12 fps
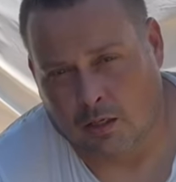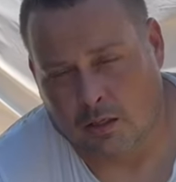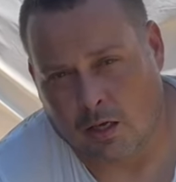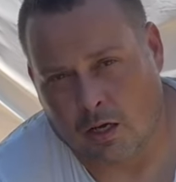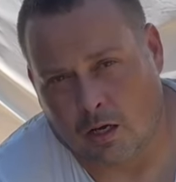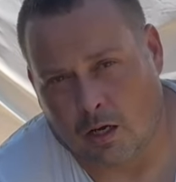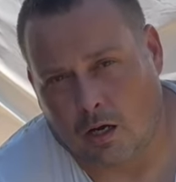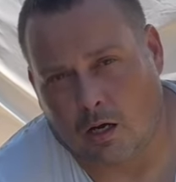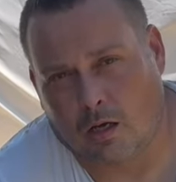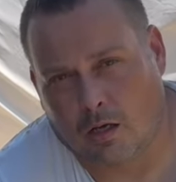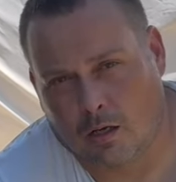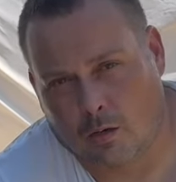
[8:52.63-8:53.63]
Yeah,
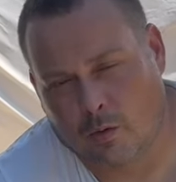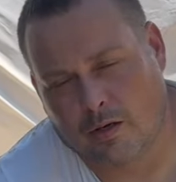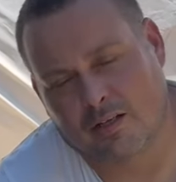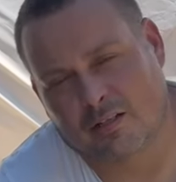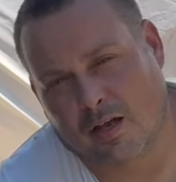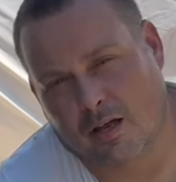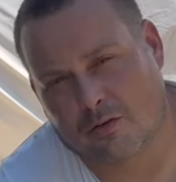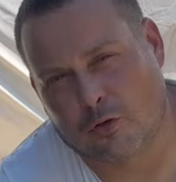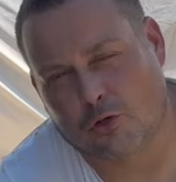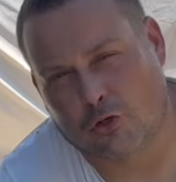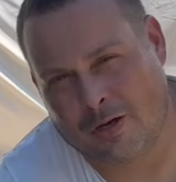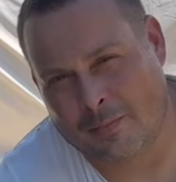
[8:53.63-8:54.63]
we just got through
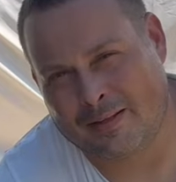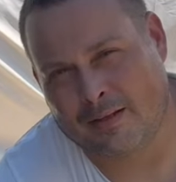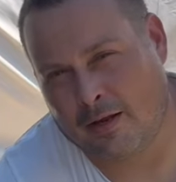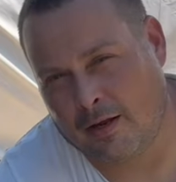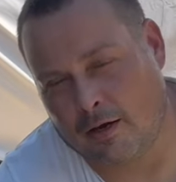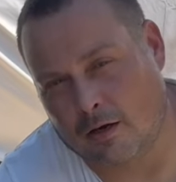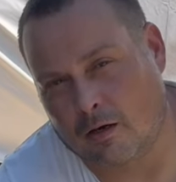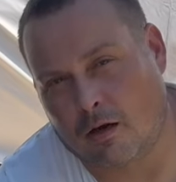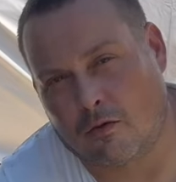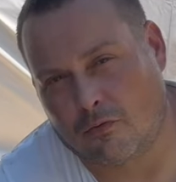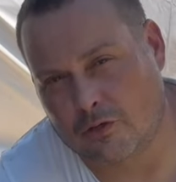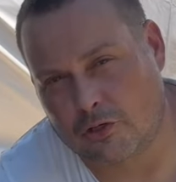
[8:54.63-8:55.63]
trimming the ear
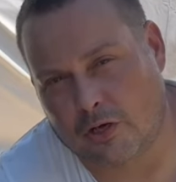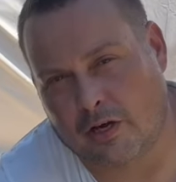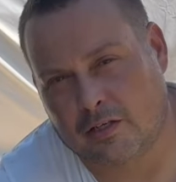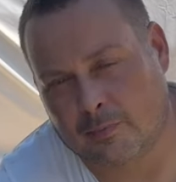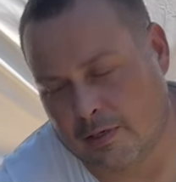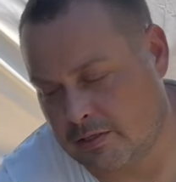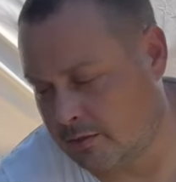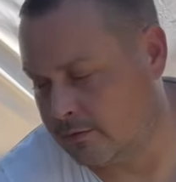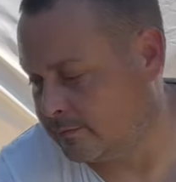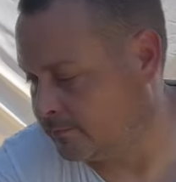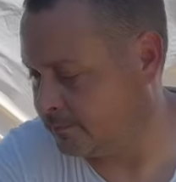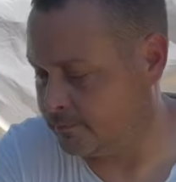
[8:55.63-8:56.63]
off of the transmission.
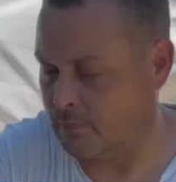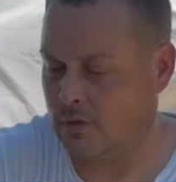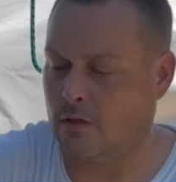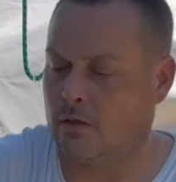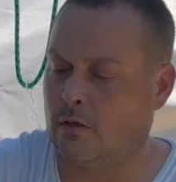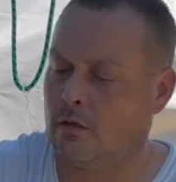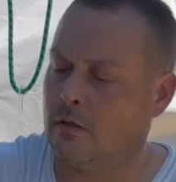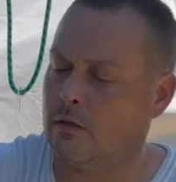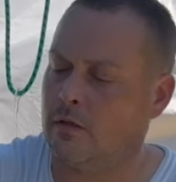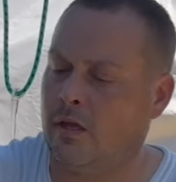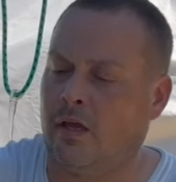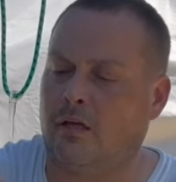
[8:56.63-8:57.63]

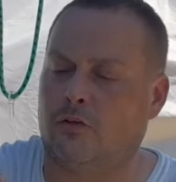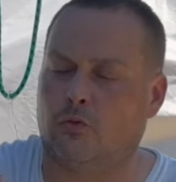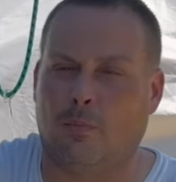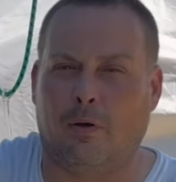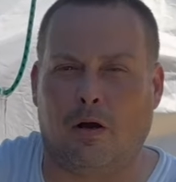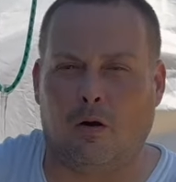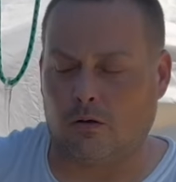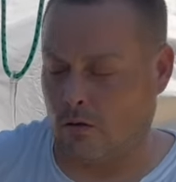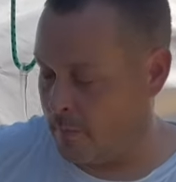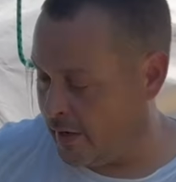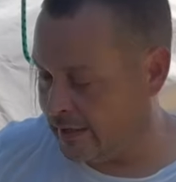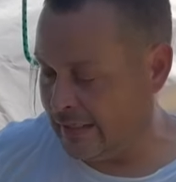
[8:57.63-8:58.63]
The headers we bought are
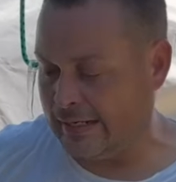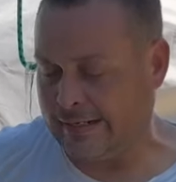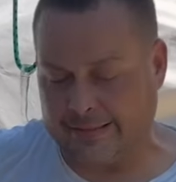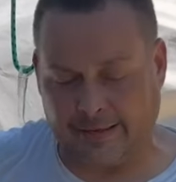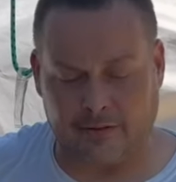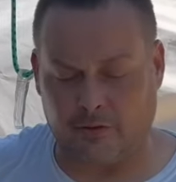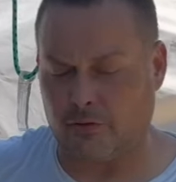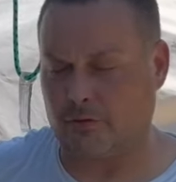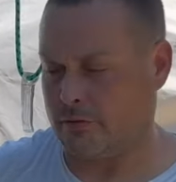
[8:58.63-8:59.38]
mid-length headers.